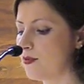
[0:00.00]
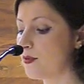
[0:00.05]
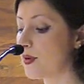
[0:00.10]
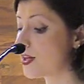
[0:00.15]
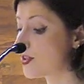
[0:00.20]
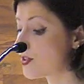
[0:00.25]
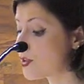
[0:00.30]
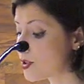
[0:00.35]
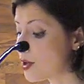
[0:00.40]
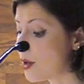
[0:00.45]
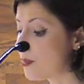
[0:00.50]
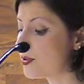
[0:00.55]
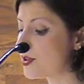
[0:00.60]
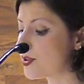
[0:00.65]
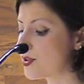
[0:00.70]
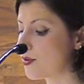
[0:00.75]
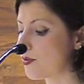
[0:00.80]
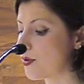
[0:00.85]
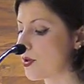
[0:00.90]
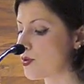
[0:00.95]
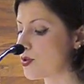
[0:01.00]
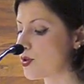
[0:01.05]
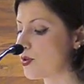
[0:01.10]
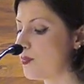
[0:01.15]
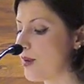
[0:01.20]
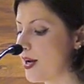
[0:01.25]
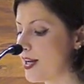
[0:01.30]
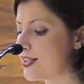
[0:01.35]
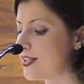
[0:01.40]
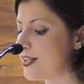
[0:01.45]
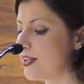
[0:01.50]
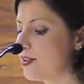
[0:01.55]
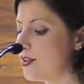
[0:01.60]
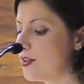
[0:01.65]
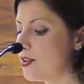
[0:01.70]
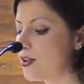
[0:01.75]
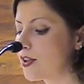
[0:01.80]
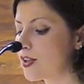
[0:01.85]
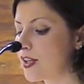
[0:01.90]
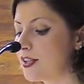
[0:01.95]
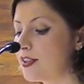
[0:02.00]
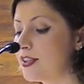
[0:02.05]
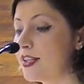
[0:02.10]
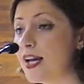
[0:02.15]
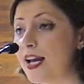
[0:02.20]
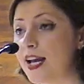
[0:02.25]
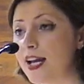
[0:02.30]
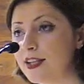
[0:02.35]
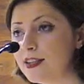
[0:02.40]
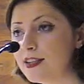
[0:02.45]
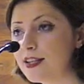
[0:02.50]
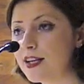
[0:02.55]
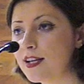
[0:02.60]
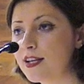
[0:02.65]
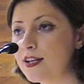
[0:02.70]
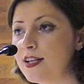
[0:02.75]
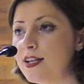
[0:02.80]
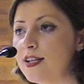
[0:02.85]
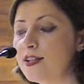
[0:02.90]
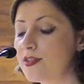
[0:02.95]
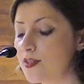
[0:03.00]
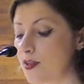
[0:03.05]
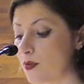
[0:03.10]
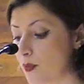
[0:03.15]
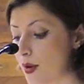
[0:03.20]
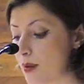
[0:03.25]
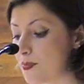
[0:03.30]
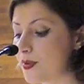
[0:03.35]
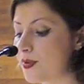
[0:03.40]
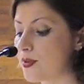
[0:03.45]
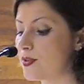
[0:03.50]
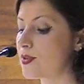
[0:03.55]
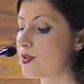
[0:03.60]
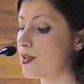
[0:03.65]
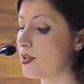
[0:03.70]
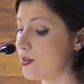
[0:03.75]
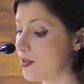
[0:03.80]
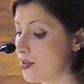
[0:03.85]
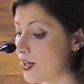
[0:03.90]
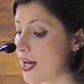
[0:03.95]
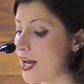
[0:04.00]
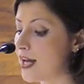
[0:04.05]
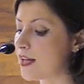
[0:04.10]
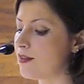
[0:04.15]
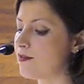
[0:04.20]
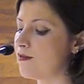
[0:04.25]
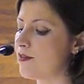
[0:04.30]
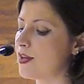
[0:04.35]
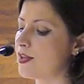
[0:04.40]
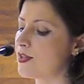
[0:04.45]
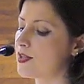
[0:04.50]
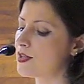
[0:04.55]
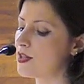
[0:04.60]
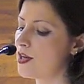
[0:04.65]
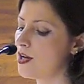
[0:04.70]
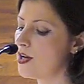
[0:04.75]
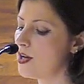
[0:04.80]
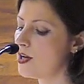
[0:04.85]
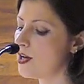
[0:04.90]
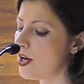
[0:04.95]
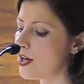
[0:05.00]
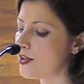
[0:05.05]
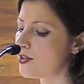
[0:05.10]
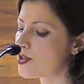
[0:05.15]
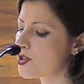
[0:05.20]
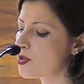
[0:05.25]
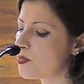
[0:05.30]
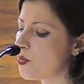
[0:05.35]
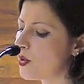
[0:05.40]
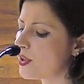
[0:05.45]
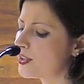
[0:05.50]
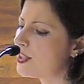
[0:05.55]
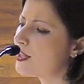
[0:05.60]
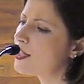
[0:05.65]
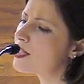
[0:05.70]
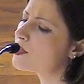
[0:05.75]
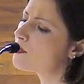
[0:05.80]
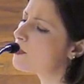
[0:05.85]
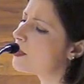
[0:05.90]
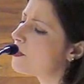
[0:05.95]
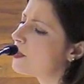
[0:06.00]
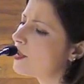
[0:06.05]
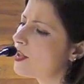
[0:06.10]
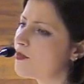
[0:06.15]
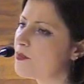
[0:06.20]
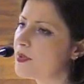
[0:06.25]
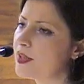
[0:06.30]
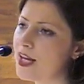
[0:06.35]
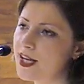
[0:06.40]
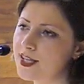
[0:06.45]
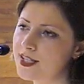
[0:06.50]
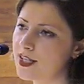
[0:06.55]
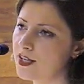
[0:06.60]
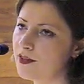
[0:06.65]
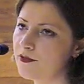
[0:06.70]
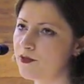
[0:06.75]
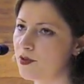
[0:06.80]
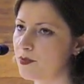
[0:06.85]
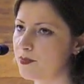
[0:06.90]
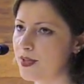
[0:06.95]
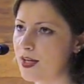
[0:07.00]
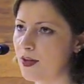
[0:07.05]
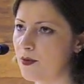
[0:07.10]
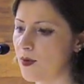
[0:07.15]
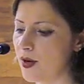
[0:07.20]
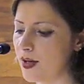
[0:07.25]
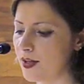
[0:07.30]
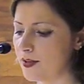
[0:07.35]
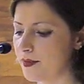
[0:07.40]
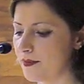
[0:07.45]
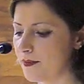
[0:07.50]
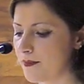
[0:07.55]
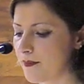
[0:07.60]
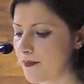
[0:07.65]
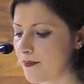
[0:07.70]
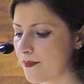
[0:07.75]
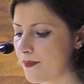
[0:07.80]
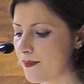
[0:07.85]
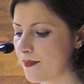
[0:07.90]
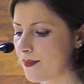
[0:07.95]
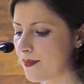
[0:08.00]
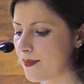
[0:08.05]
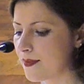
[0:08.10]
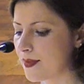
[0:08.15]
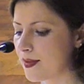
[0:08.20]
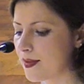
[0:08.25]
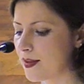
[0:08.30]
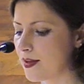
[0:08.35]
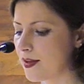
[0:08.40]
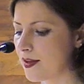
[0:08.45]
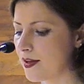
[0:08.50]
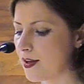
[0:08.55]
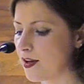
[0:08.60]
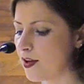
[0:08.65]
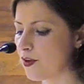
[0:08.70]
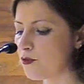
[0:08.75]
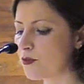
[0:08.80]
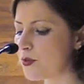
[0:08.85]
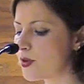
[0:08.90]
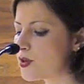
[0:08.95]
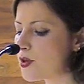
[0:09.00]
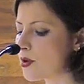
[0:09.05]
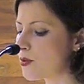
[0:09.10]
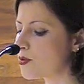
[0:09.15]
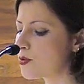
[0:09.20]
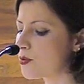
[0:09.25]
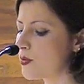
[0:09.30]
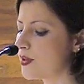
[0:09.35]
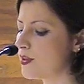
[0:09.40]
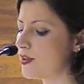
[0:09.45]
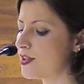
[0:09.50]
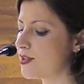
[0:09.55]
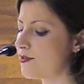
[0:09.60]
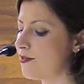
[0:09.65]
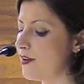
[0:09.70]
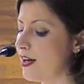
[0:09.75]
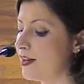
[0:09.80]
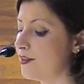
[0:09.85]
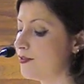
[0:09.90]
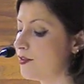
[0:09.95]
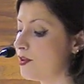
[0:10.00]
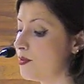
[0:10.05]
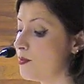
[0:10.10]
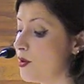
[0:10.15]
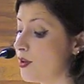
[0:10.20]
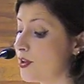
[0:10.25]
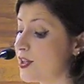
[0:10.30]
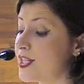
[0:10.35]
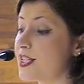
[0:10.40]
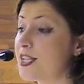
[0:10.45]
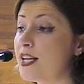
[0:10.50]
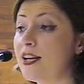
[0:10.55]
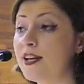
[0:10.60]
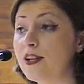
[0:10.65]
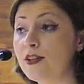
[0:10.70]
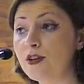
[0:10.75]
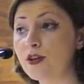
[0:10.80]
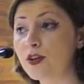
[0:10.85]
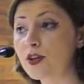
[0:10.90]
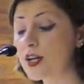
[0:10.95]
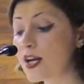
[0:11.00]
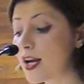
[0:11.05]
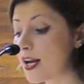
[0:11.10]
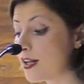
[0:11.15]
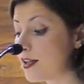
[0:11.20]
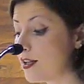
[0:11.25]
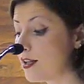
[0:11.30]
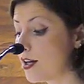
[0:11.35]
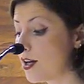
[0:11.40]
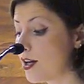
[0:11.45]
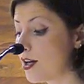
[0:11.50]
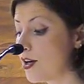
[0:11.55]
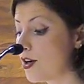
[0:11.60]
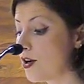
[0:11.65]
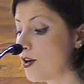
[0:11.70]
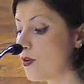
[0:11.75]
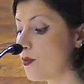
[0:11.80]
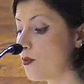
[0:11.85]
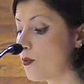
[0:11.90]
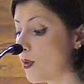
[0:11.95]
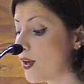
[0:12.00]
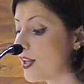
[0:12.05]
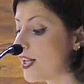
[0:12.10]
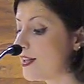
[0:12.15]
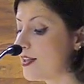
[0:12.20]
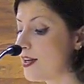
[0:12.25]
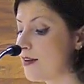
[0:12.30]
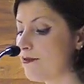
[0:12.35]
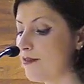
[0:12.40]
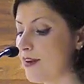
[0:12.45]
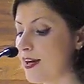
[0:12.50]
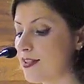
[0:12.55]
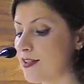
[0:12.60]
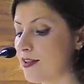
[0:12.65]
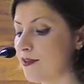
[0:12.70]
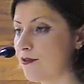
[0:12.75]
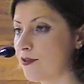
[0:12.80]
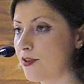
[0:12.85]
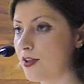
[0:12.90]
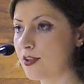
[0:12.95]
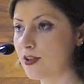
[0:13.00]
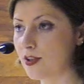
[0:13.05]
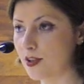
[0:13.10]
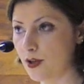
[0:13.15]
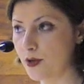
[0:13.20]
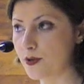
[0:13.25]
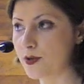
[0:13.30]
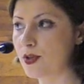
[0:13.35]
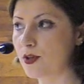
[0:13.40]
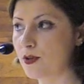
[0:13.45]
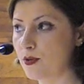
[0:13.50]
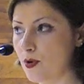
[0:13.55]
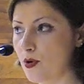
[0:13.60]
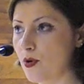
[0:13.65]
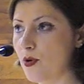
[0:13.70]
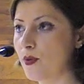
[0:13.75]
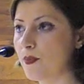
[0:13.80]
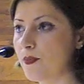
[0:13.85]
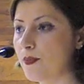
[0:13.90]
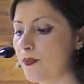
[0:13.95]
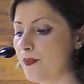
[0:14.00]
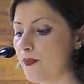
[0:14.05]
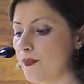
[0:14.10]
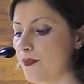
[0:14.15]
We can stop this erosion by sending Ukraine the aid that it needs, the weapons, the air defense, and the support that its people have been asking from day one. If we don't win this fight for democracy in Ukraine, we'll end up fighting for it closer to home.